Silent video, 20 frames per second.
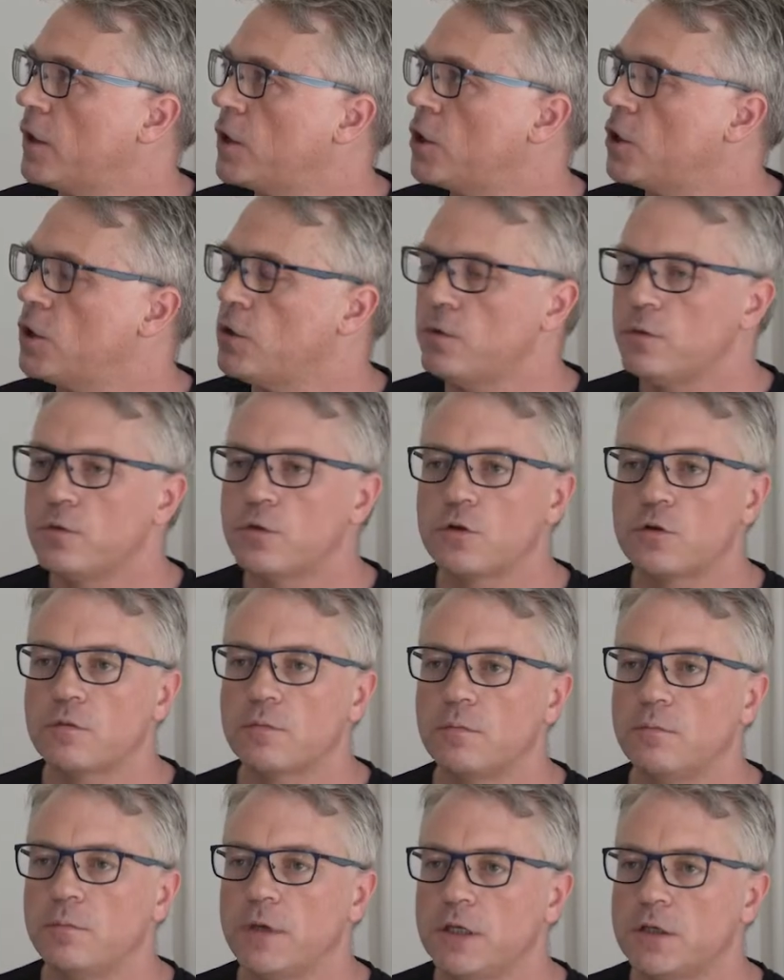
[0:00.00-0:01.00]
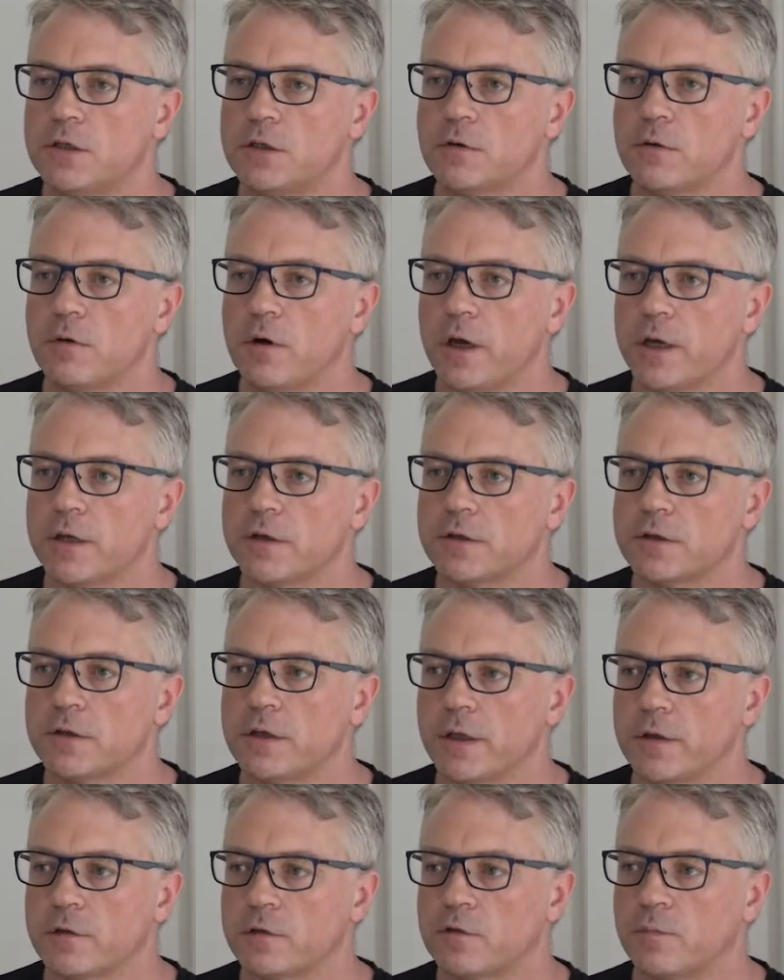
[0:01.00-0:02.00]
huge meteorite
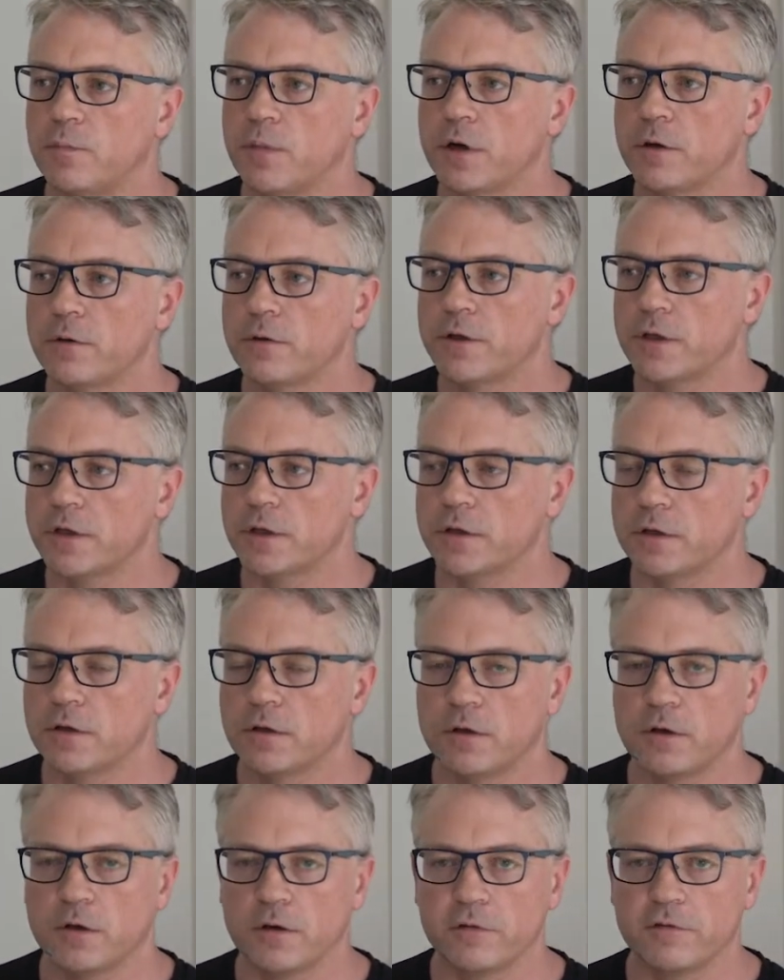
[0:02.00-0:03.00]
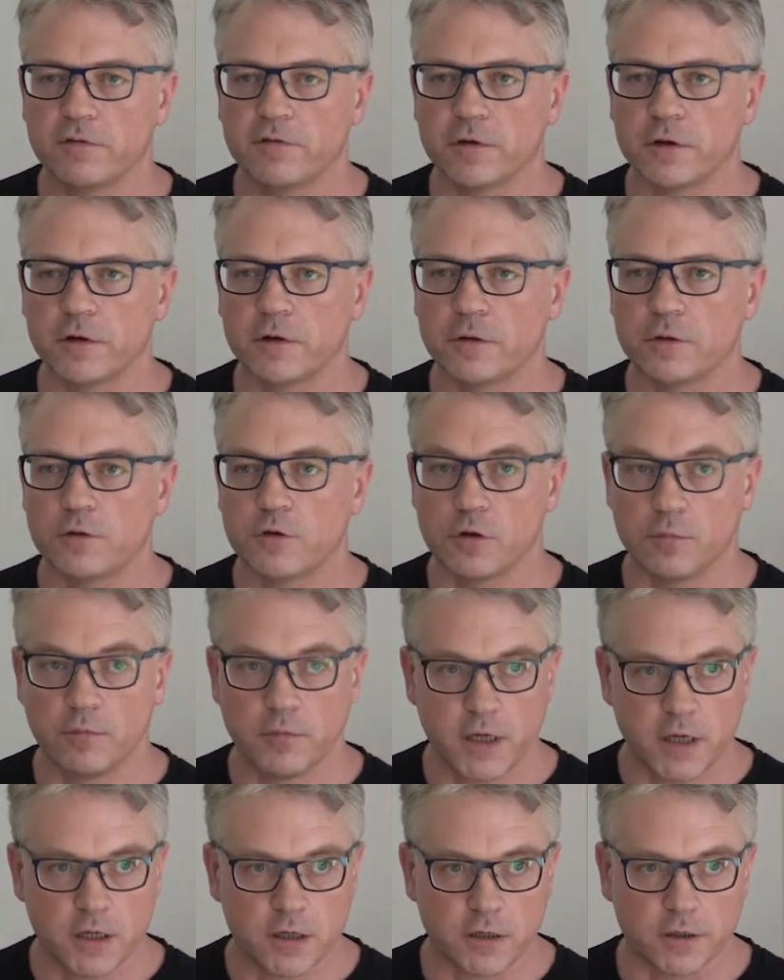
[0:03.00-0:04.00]
exploded over
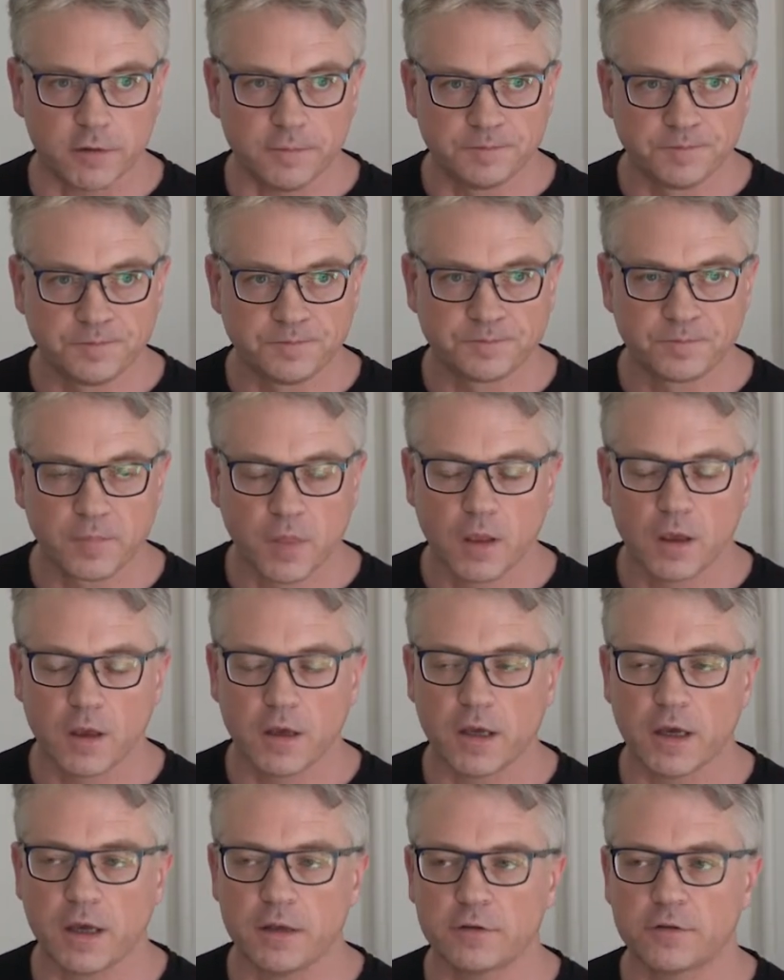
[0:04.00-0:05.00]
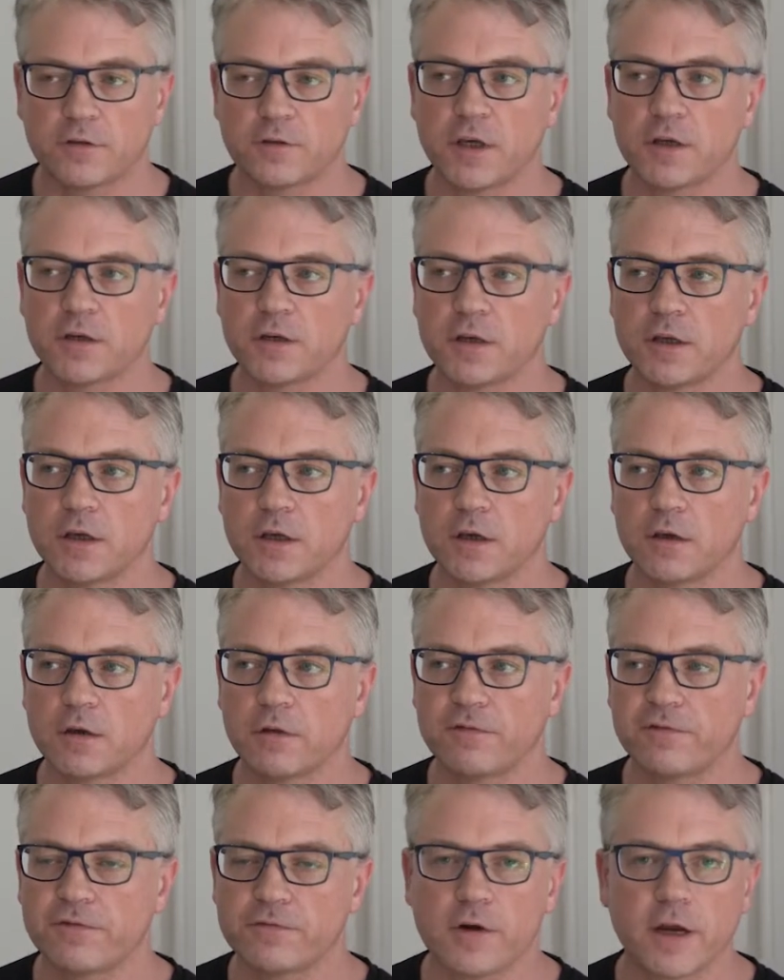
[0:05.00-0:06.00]
Jamaica,
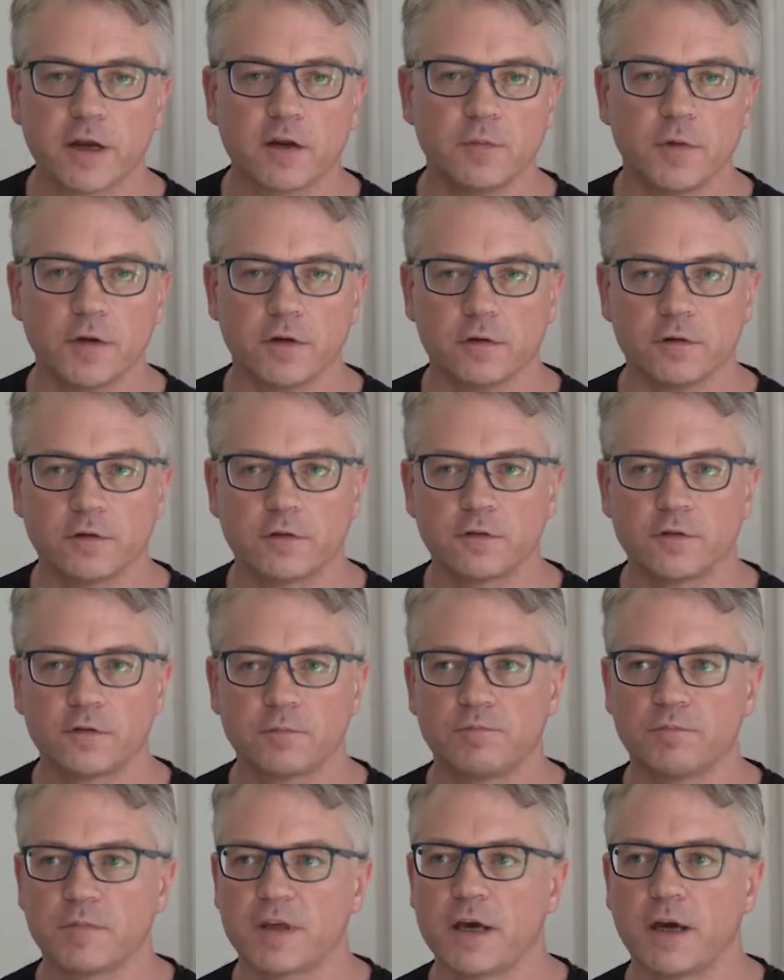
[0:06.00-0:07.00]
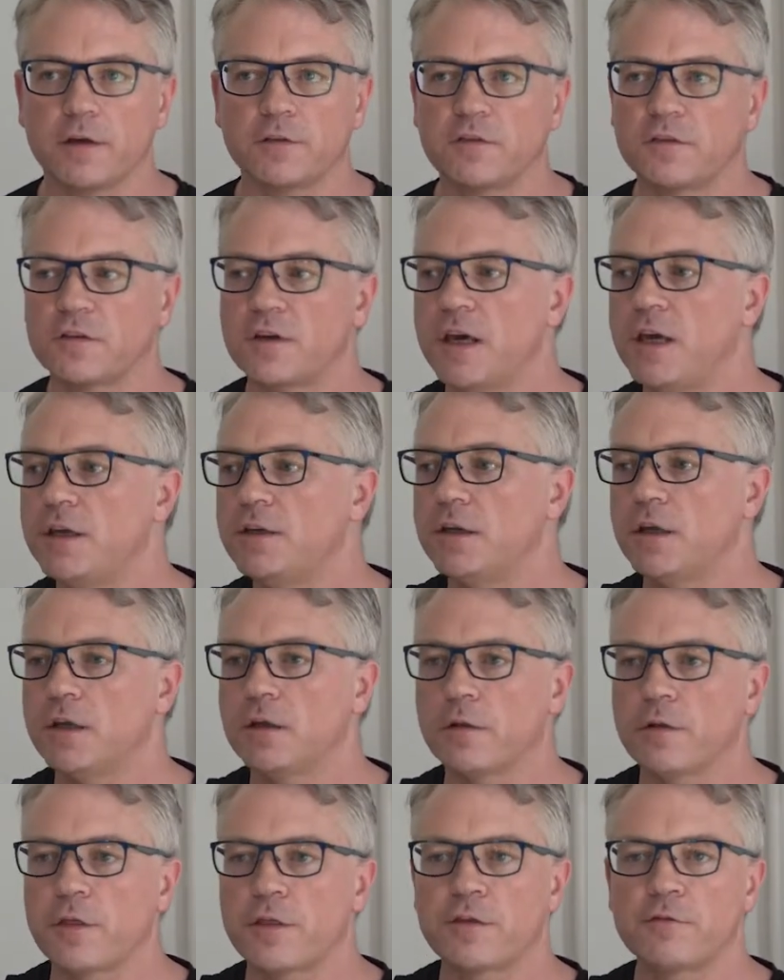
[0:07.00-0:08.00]
sending fragments
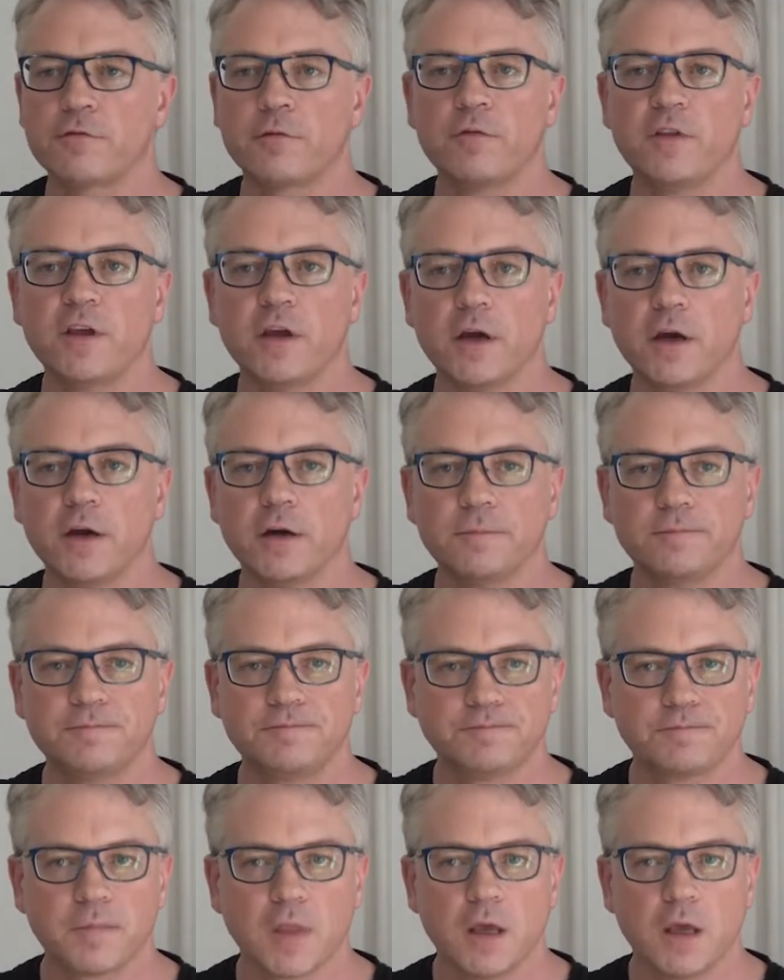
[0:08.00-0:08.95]
cascading through the air.